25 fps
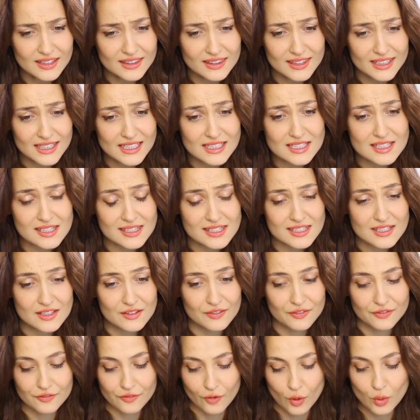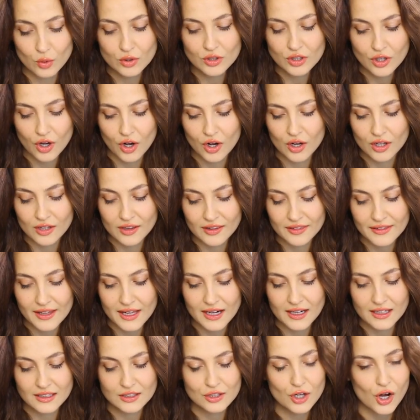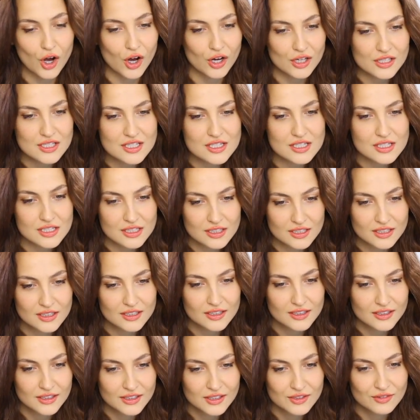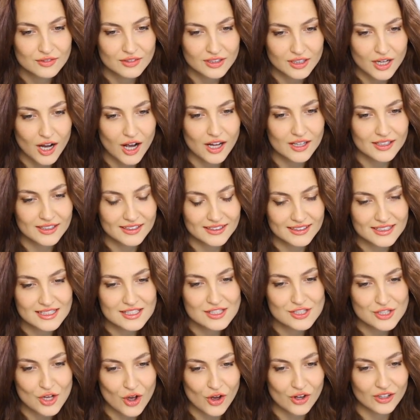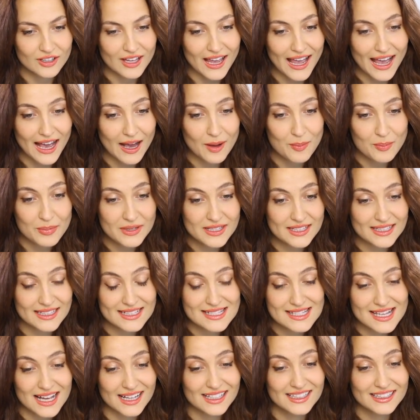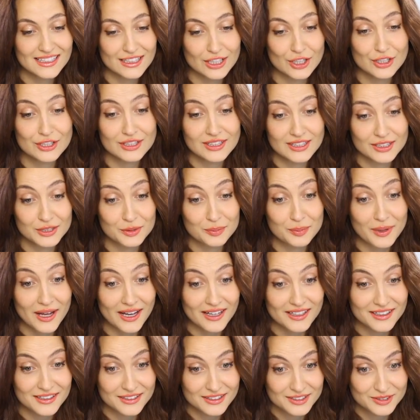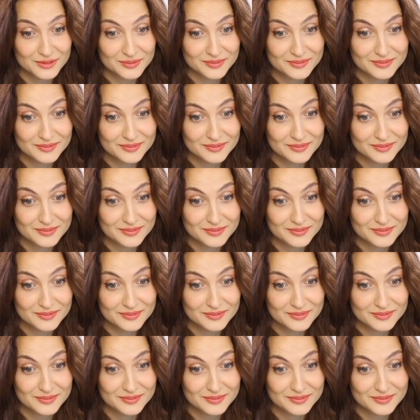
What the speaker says: this phone call that I got regarding this song happened exactly a year back,